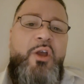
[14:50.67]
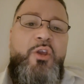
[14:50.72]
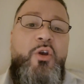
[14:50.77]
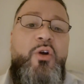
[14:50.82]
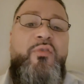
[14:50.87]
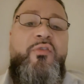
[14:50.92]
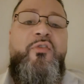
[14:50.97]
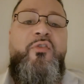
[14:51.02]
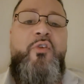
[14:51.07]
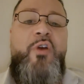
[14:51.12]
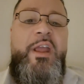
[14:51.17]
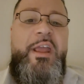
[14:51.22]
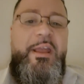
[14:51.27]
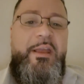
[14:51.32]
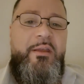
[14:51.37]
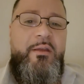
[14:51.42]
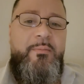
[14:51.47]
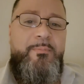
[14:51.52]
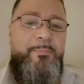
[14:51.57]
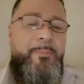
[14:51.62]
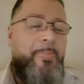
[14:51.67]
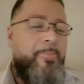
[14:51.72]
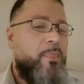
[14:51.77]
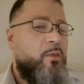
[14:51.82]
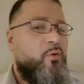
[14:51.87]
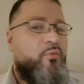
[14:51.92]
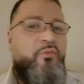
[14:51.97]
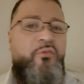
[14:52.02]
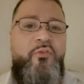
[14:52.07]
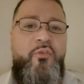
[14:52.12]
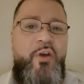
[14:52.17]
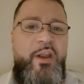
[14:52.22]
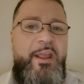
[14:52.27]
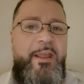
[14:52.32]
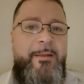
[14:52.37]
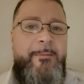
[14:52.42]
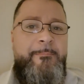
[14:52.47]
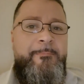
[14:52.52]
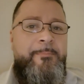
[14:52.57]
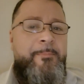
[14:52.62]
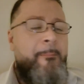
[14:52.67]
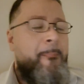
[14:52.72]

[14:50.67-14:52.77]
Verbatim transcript: you're free. You're free.